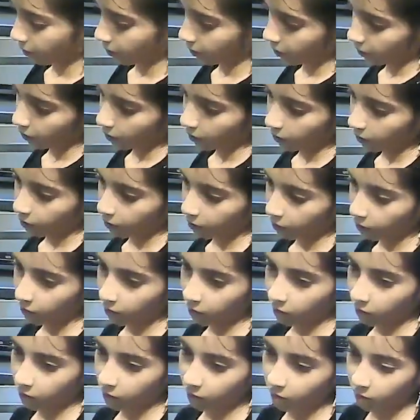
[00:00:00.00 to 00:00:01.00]
down to
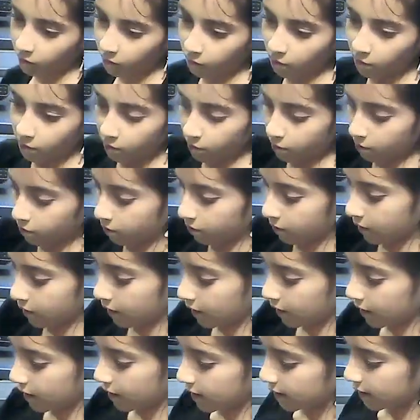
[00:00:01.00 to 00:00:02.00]
simmer
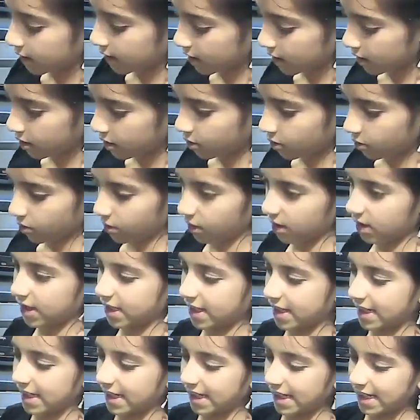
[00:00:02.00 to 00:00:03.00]
and let the
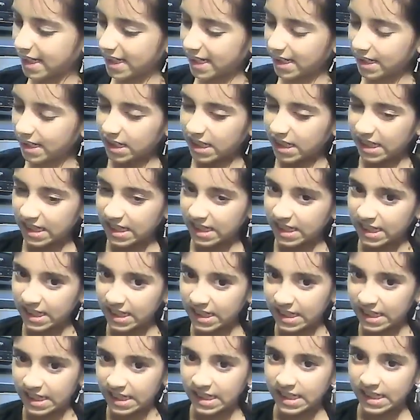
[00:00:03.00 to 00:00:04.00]
sawaiyaan cook for
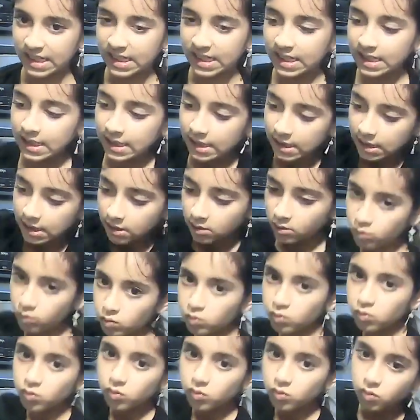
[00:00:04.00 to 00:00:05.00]
about 15
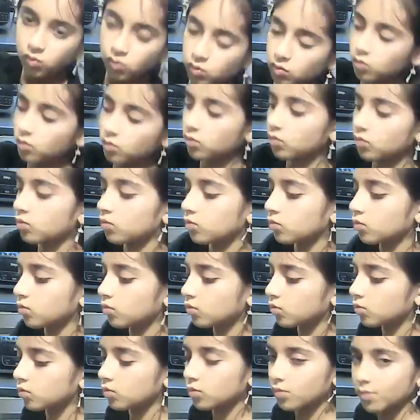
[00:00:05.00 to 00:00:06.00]
minutes on low,
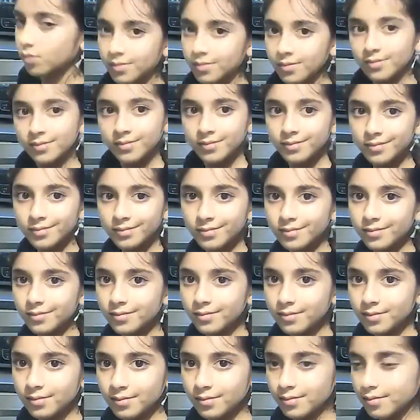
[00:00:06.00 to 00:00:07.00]

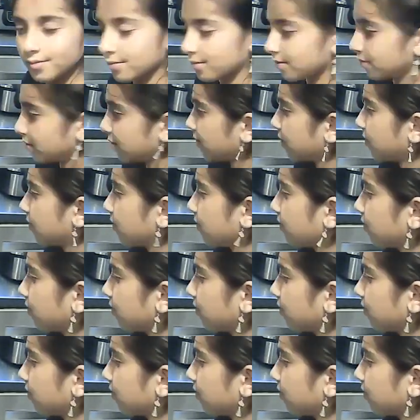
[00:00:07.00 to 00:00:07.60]
so that they become